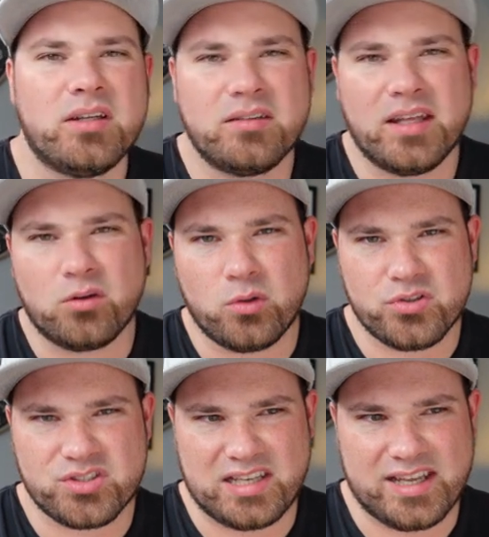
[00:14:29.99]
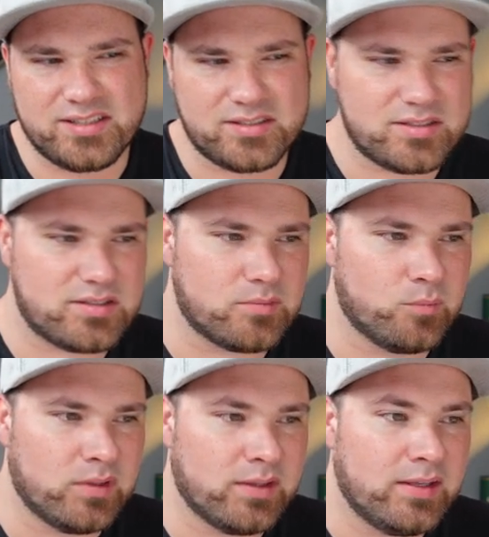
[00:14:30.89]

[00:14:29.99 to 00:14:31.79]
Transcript: that they call slices.